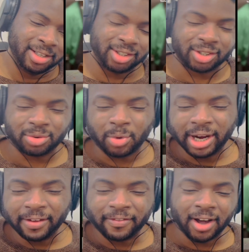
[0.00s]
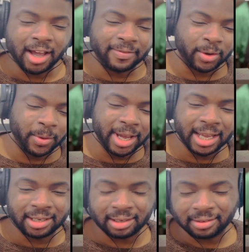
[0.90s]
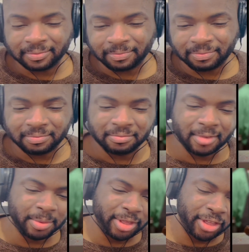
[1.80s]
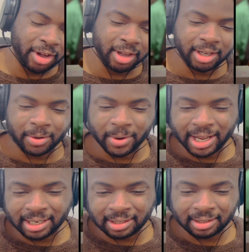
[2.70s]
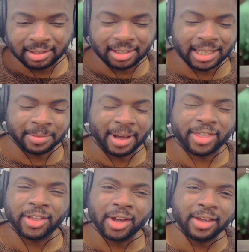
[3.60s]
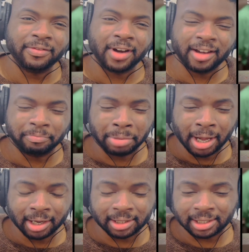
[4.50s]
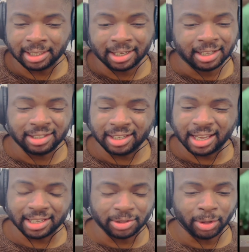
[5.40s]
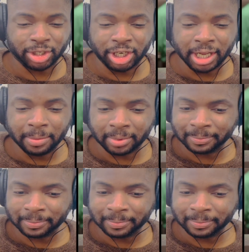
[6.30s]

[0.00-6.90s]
25 quid, maybe 30 quid. So that's about $35. So yeah, it's not cheap.